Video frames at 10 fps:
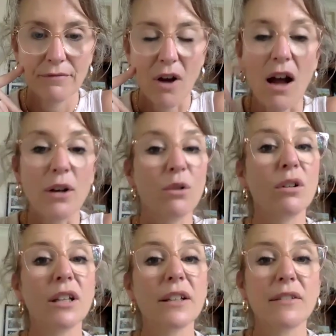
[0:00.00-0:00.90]
I
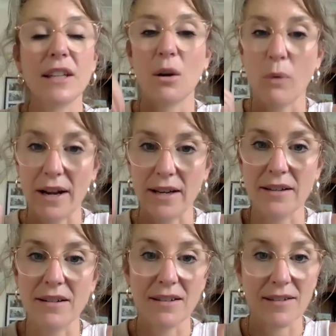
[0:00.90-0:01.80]
call it the
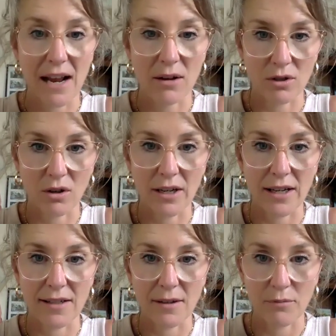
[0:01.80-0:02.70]
awakened sales
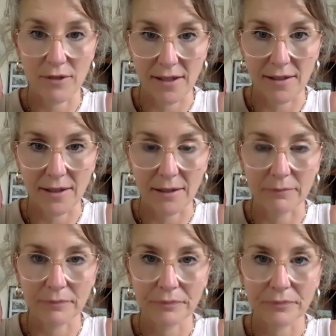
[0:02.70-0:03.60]
goddess system.